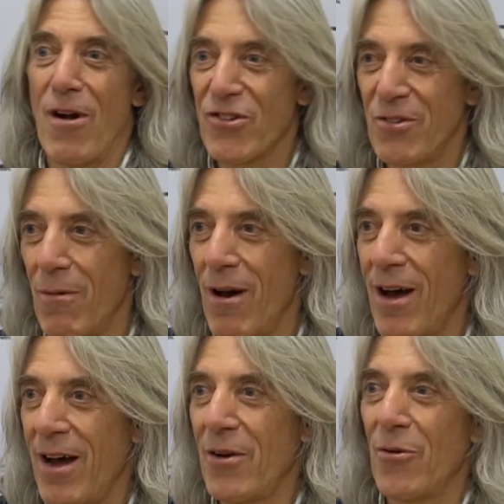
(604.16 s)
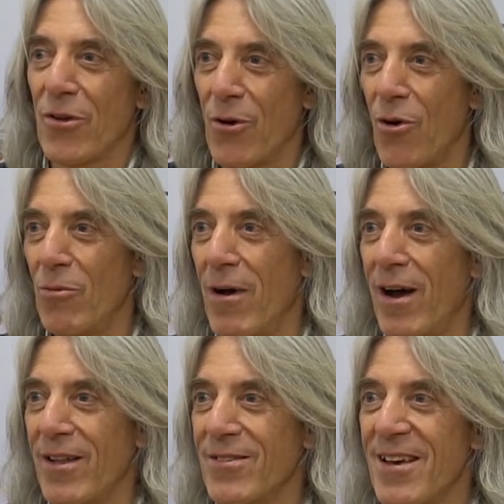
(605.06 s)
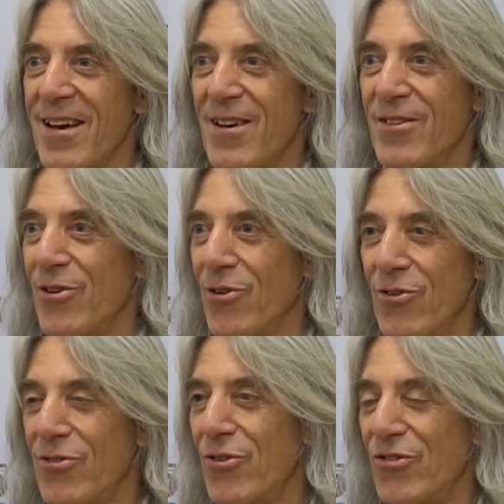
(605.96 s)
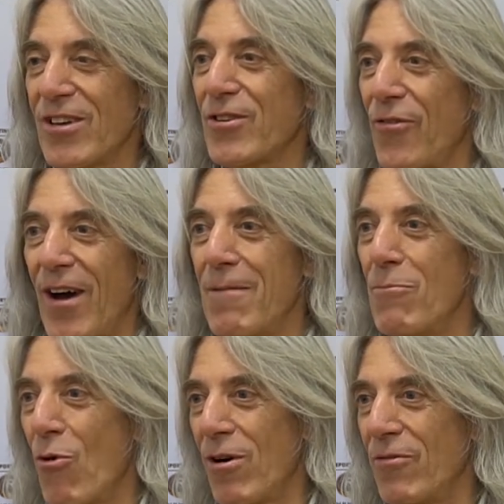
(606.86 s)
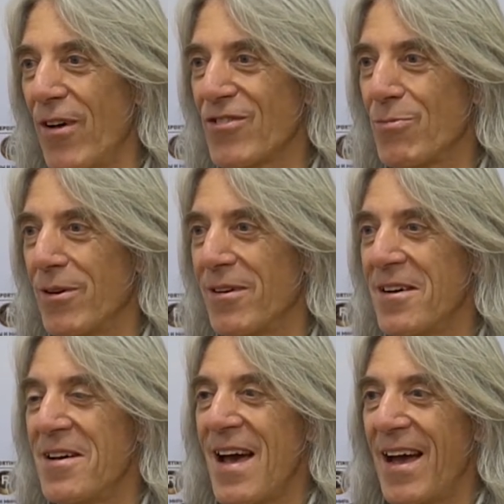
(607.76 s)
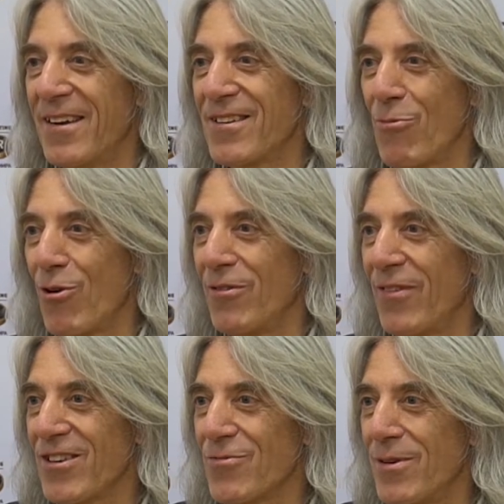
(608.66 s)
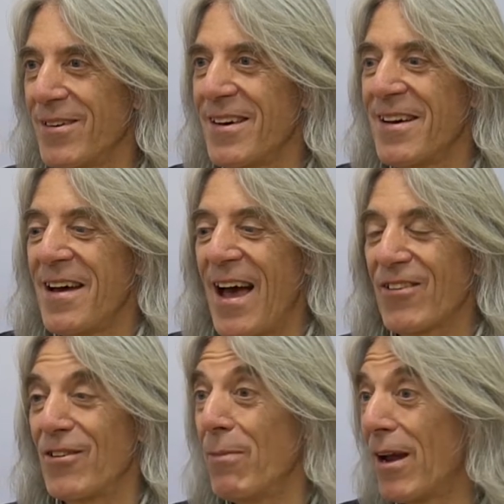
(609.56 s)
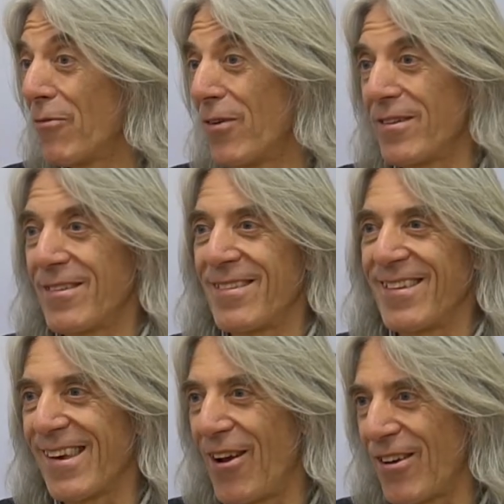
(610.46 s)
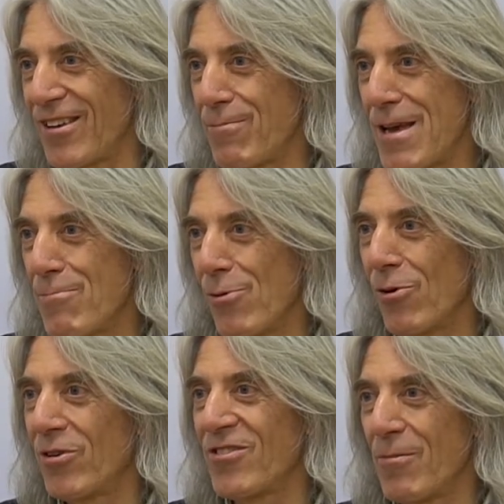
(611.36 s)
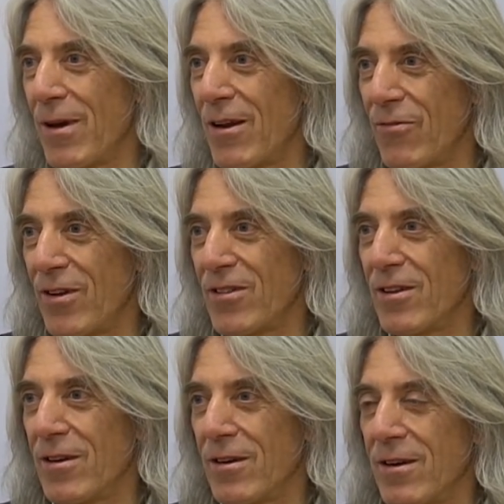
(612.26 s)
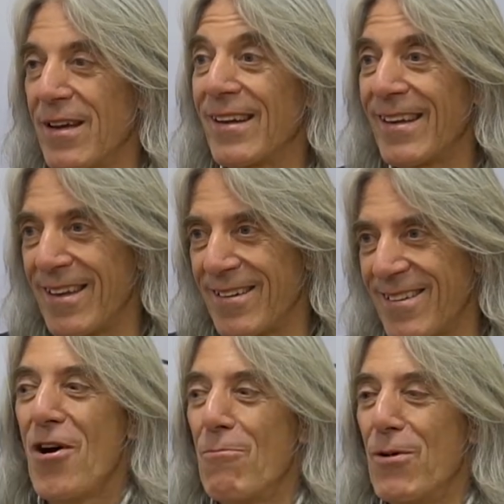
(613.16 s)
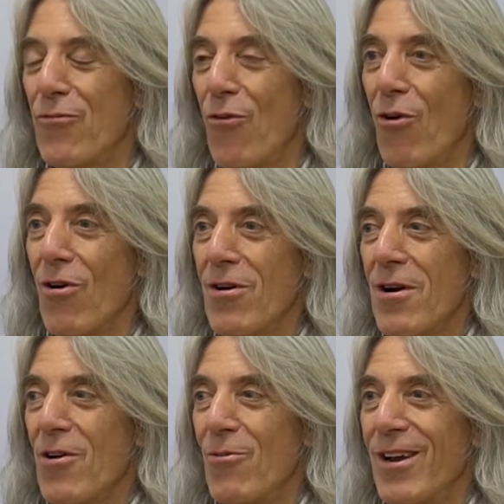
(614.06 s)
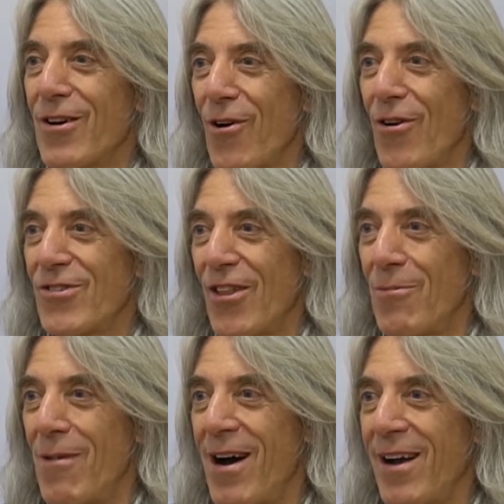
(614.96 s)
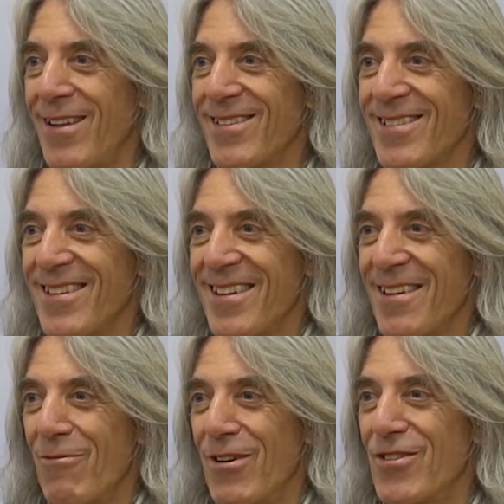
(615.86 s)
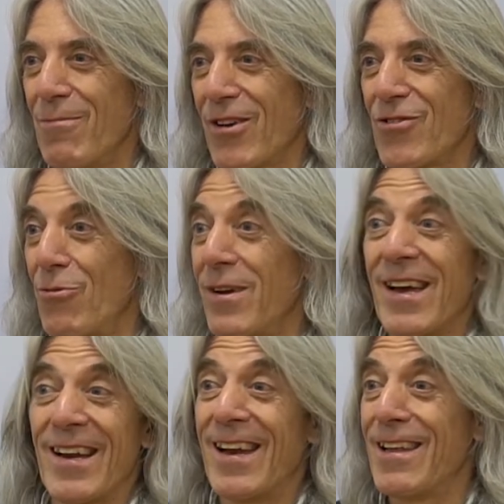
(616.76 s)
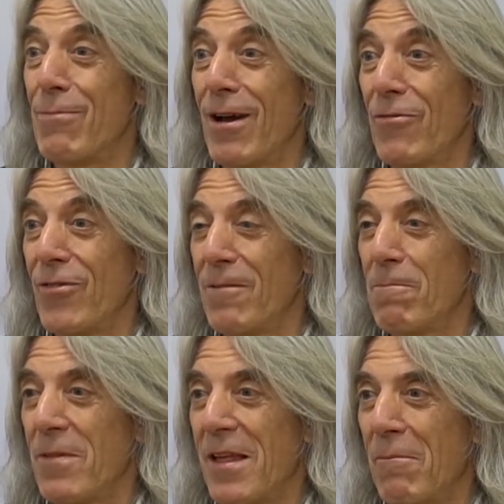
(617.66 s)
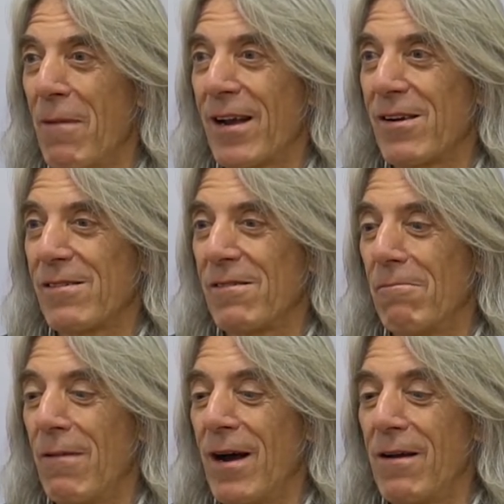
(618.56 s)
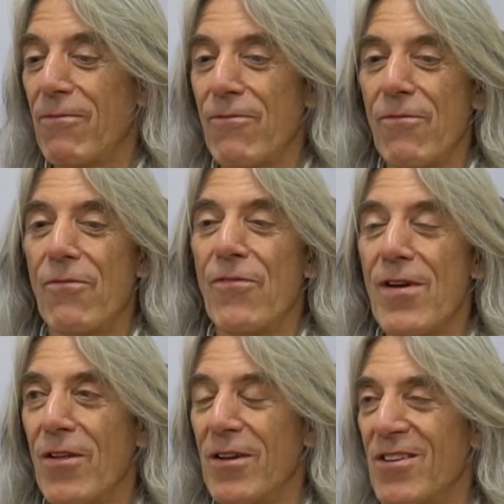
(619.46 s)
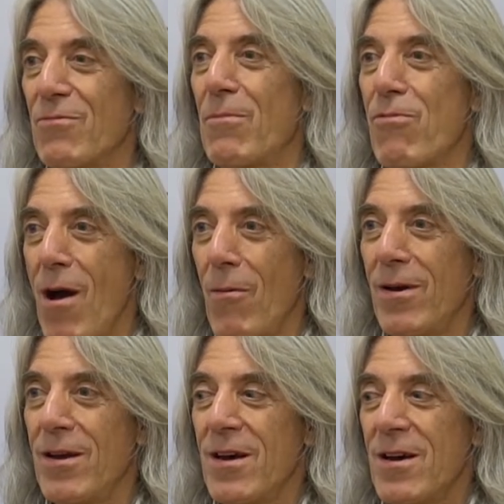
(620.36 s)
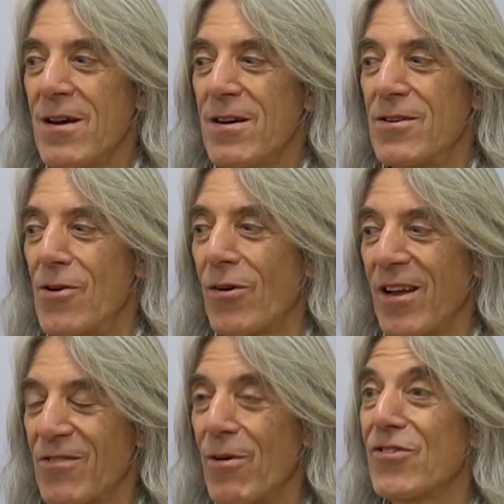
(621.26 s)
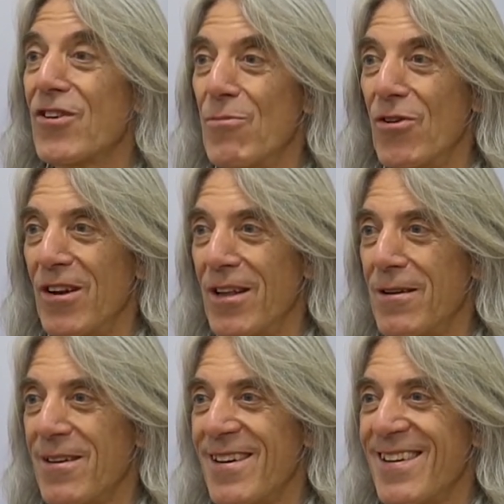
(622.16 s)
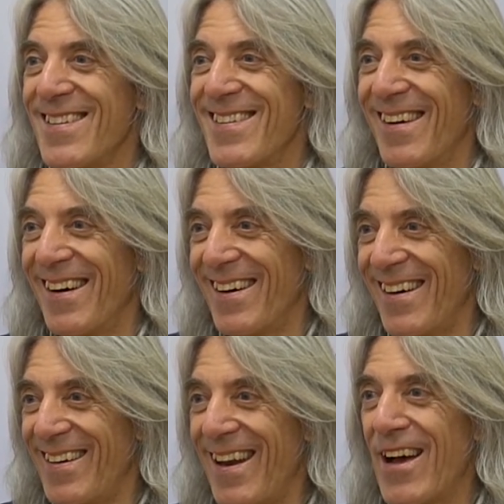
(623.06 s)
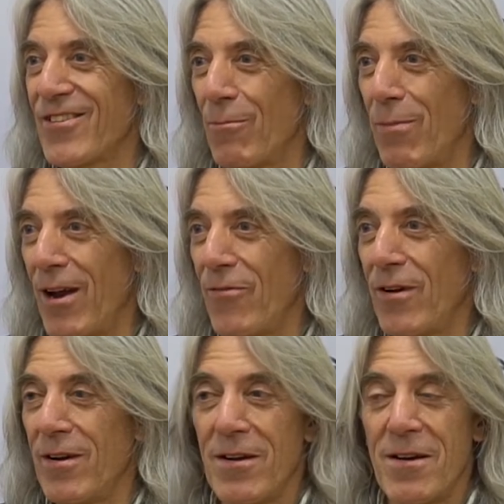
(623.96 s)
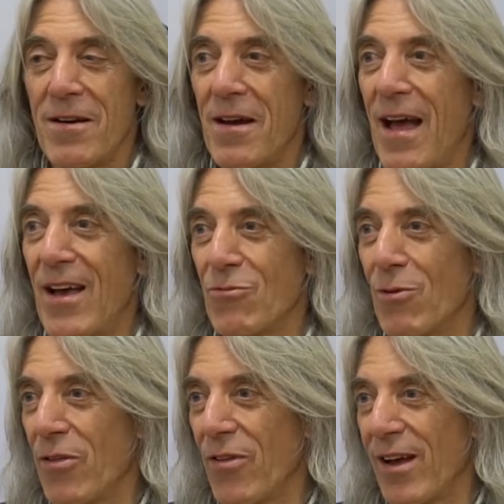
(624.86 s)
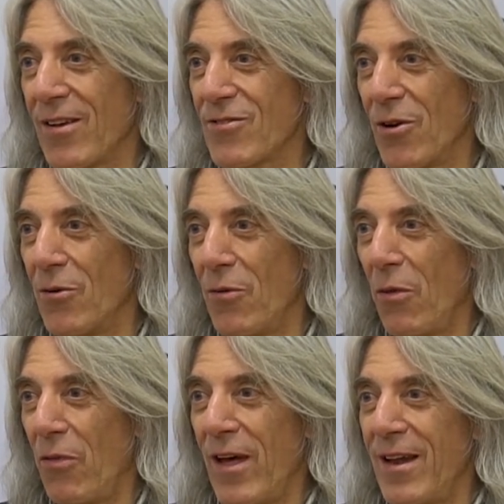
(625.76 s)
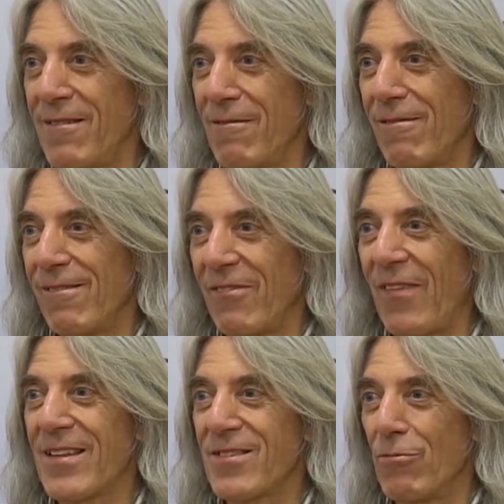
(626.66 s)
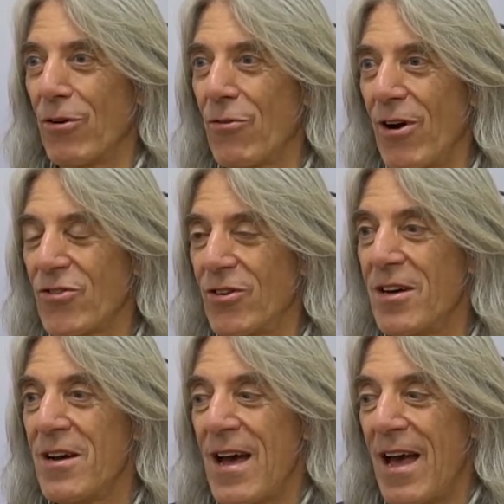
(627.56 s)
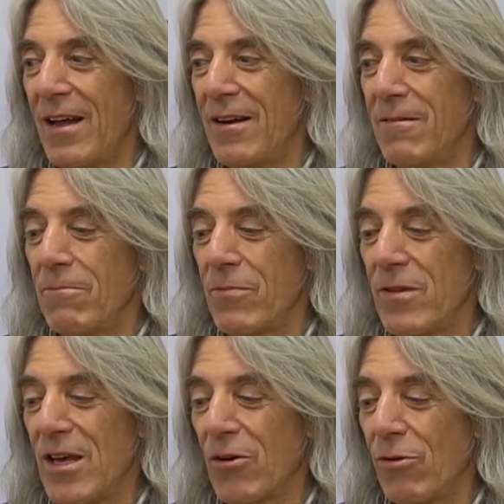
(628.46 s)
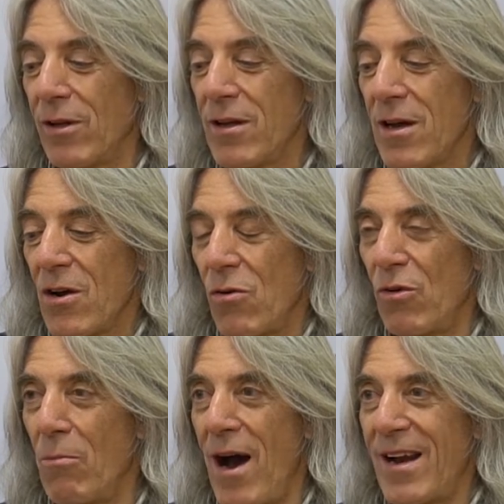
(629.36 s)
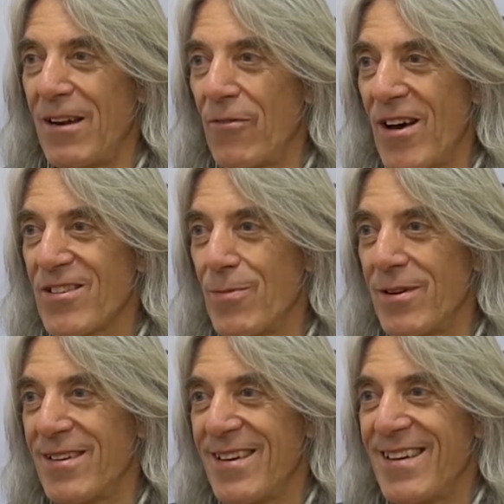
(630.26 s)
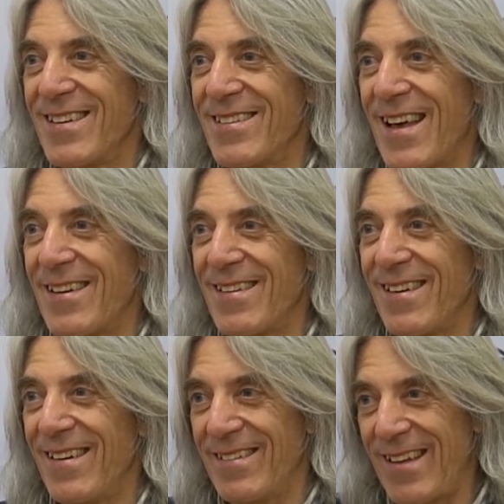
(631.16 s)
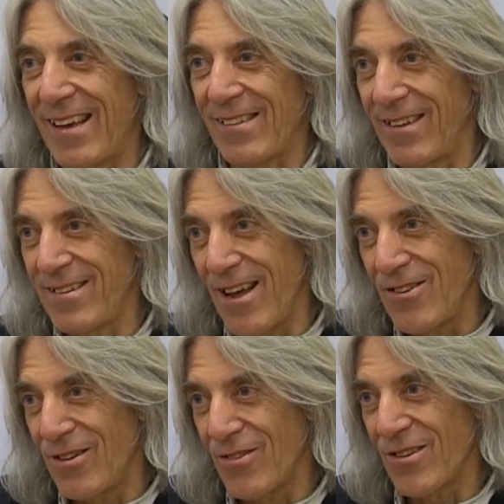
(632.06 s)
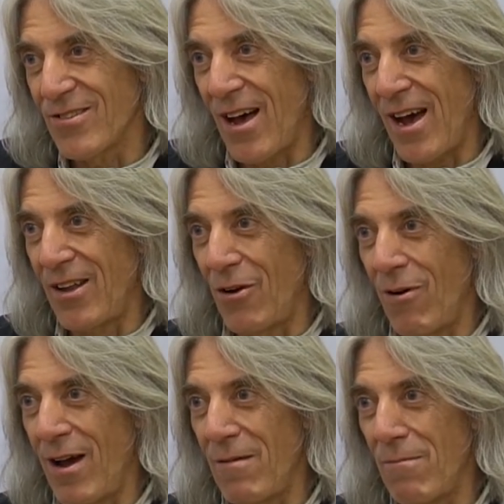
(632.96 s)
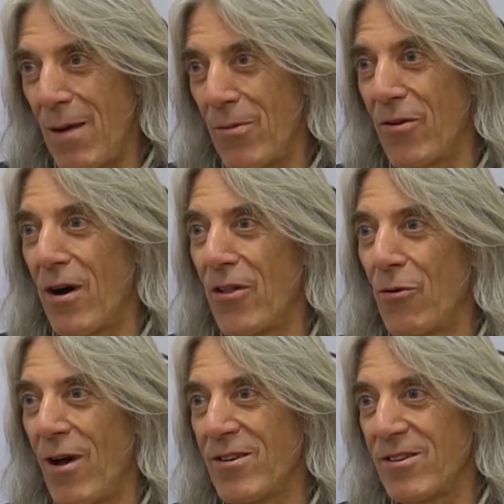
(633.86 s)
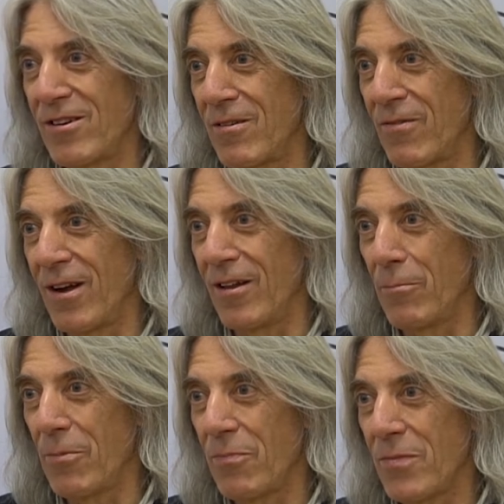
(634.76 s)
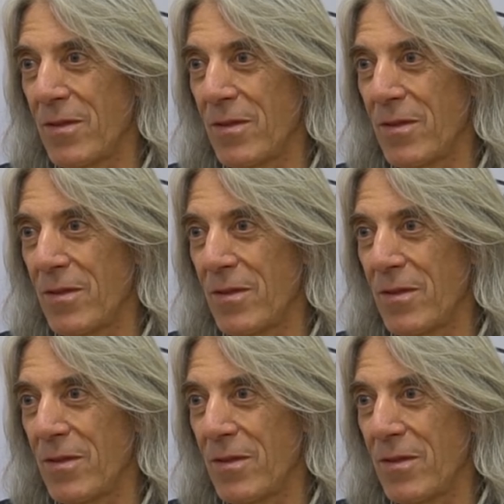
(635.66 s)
Russian mine or the gold mines to justify more investment. And does more investment actually benefit the Kyrgyz people, or does it benefit the elite? Before we encourage other minds, we should make sure we get any benefit. And my feeling is we probably don't get as much community and national benefit as we think. So then that's the real question. And equally, with mining investment, does that take the attention of society away? Maybe there are other ways to develop.